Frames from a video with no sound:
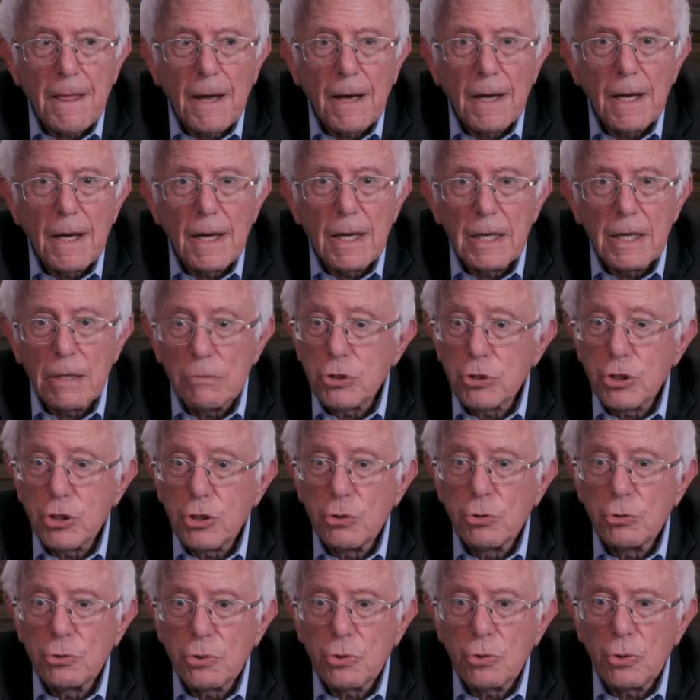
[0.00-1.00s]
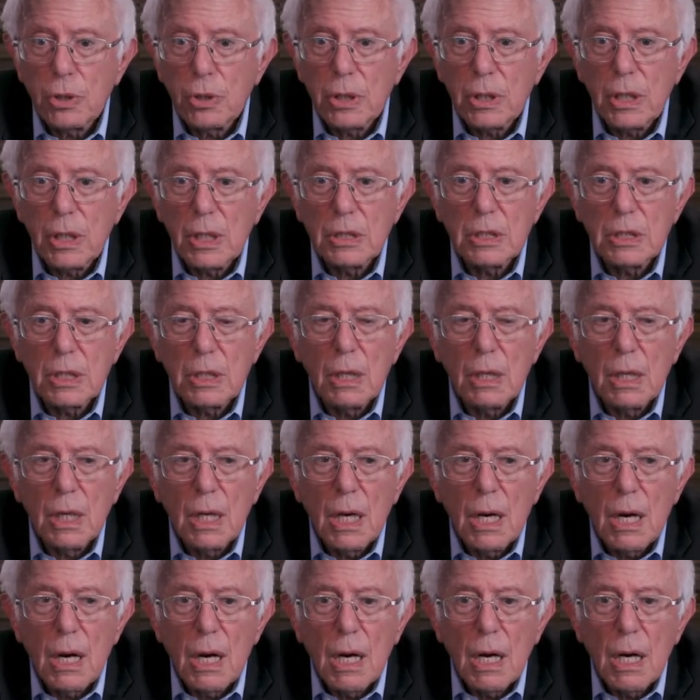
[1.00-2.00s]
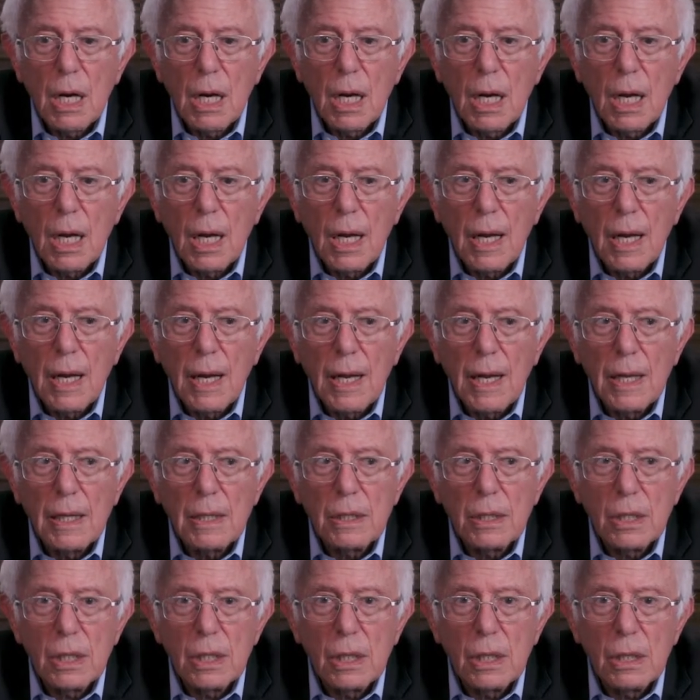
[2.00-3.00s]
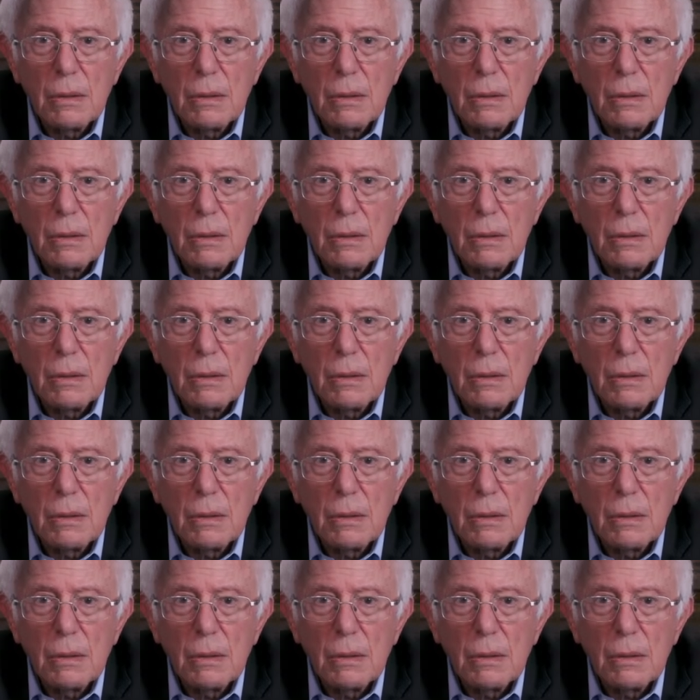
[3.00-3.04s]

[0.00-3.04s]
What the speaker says: and he was a union organizer. And